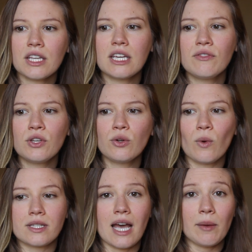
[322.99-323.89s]
give you
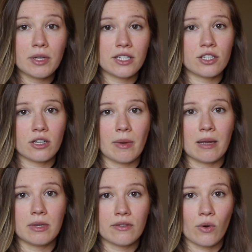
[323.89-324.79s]
what's happening to your
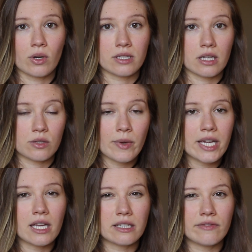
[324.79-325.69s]
baby, of course, this
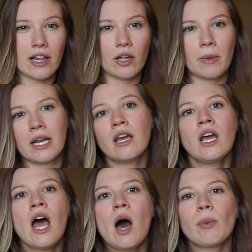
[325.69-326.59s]
week in development,
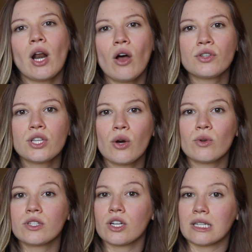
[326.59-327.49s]
but
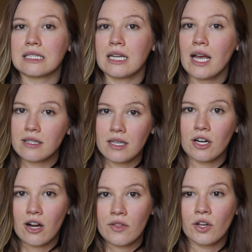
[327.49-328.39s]
also certain tests
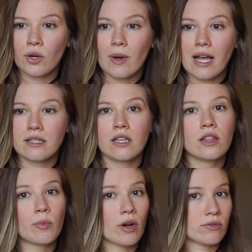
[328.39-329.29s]
that are on the
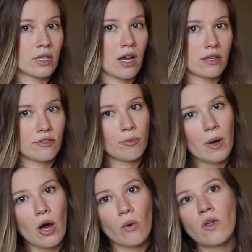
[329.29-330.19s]
horizon, the pros and cons of
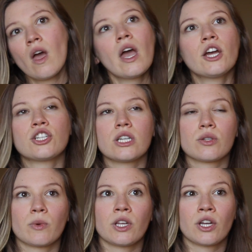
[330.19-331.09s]
both. She
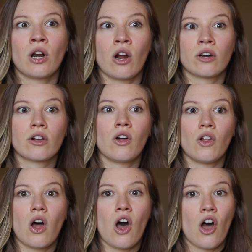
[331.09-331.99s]
has a really good
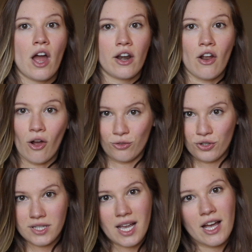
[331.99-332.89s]
article on
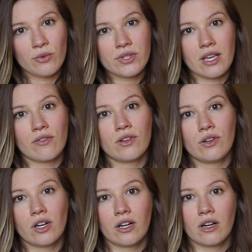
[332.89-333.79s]
ultrasounds if
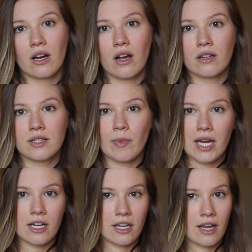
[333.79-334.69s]
you're
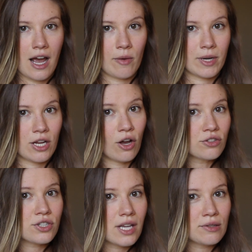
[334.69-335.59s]
debating how many
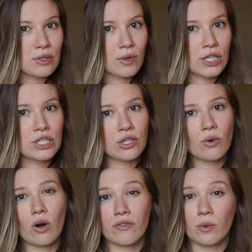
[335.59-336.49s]
ultrasounds you want to
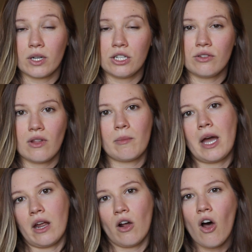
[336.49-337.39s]
do or if you want to do them
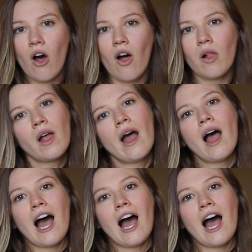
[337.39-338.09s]
at all.